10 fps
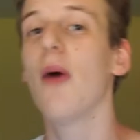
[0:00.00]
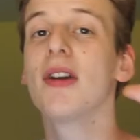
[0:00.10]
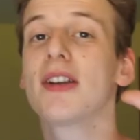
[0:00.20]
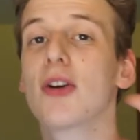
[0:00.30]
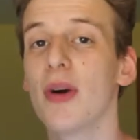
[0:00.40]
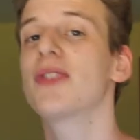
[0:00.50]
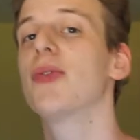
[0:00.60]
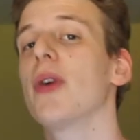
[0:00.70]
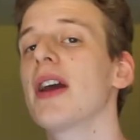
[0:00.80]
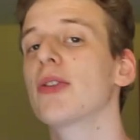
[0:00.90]
Our quest
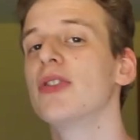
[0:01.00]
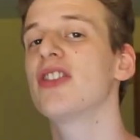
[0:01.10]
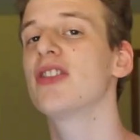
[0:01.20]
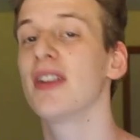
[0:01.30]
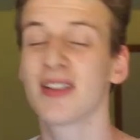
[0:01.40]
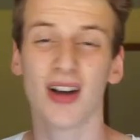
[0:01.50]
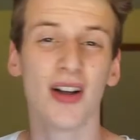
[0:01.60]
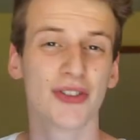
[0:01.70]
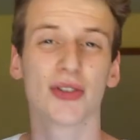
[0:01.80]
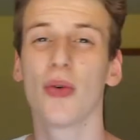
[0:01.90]
for recognition is
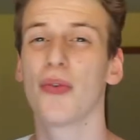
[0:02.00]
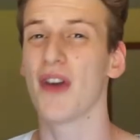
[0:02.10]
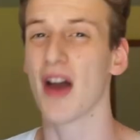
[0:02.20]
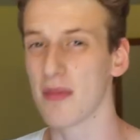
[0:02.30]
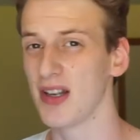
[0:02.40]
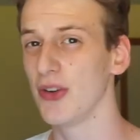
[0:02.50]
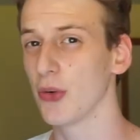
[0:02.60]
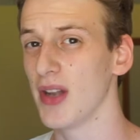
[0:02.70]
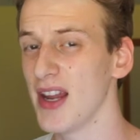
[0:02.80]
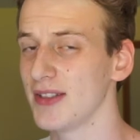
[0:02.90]
also family
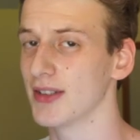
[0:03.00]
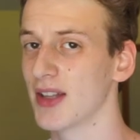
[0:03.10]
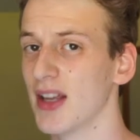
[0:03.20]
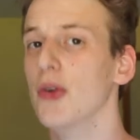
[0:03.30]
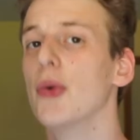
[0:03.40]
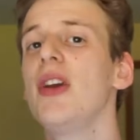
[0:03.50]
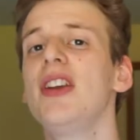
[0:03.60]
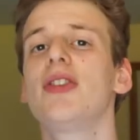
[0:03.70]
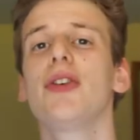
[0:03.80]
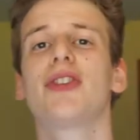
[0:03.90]
related.
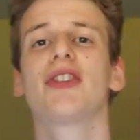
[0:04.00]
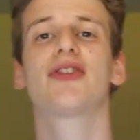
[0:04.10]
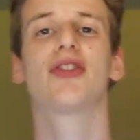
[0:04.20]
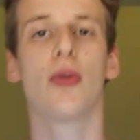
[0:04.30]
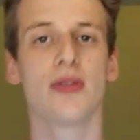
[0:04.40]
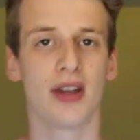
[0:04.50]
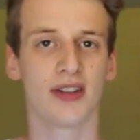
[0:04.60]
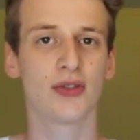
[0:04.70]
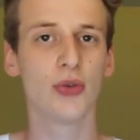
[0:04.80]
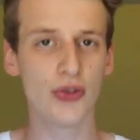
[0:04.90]
Research has shown that
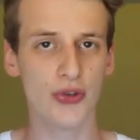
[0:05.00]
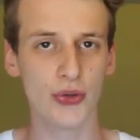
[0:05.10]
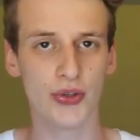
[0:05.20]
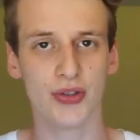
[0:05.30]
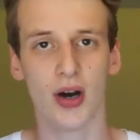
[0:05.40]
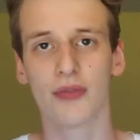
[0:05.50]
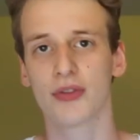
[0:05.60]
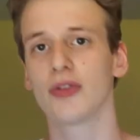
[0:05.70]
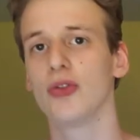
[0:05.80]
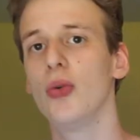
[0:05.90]
school shooters
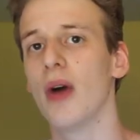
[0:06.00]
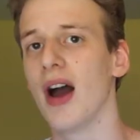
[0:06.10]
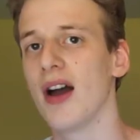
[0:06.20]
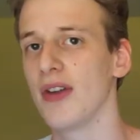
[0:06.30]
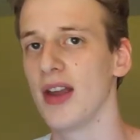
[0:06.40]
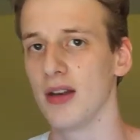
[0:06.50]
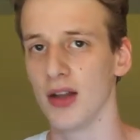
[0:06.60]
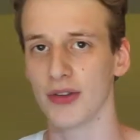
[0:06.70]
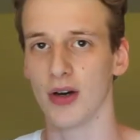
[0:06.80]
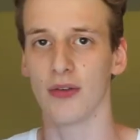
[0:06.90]
often do have a
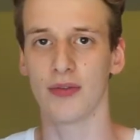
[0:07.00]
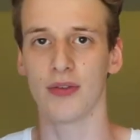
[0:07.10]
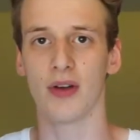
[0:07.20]
lot of